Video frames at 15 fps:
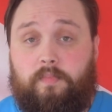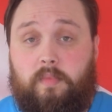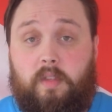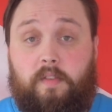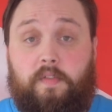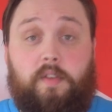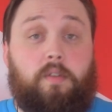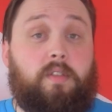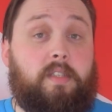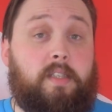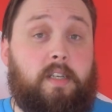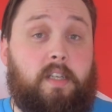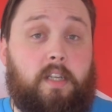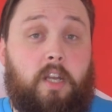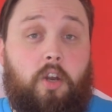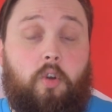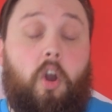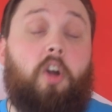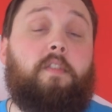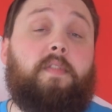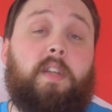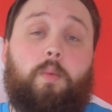the future's going to go.
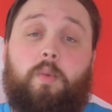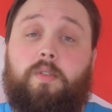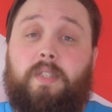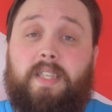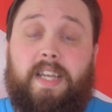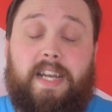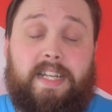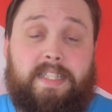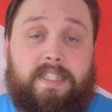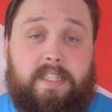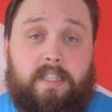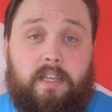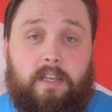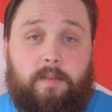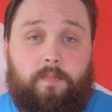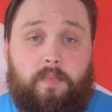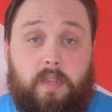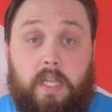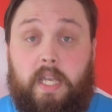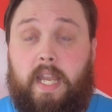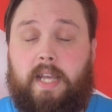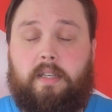Hopefully we'll see it at the
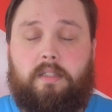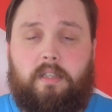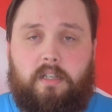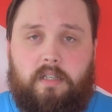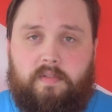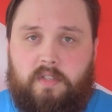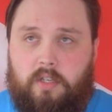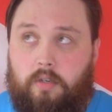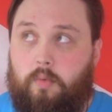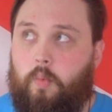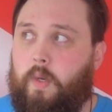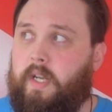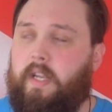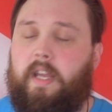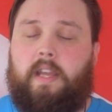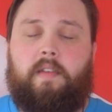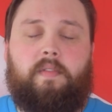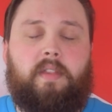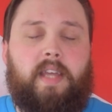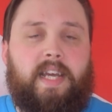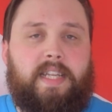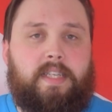next dive show, whenever
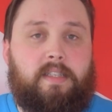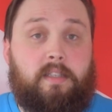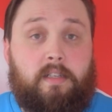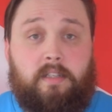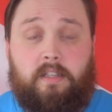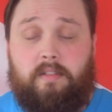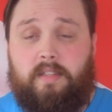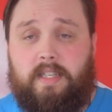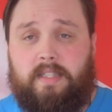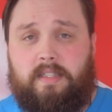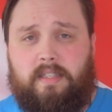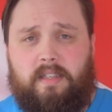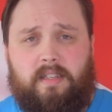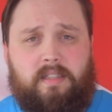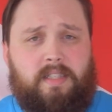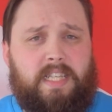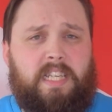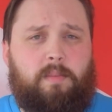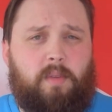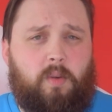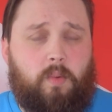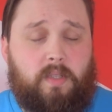that is. I know that
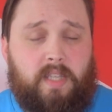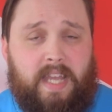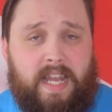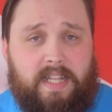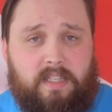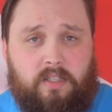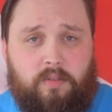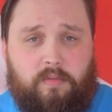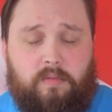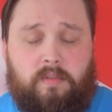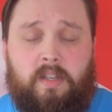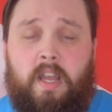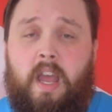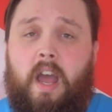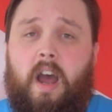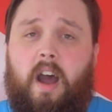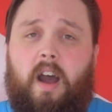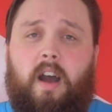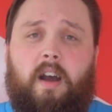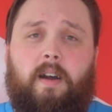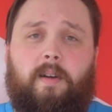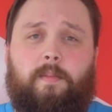DEMA was cancelled
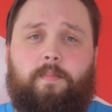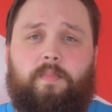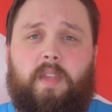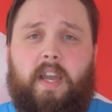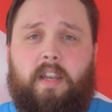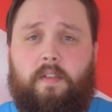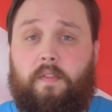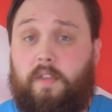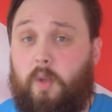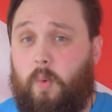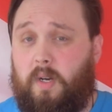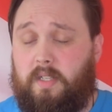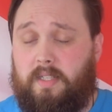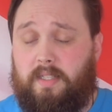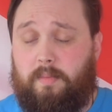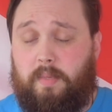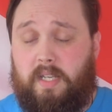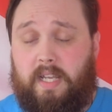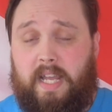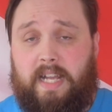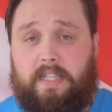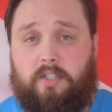and a few others have been
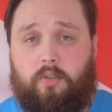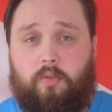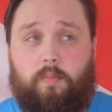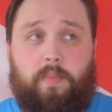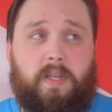cancelled,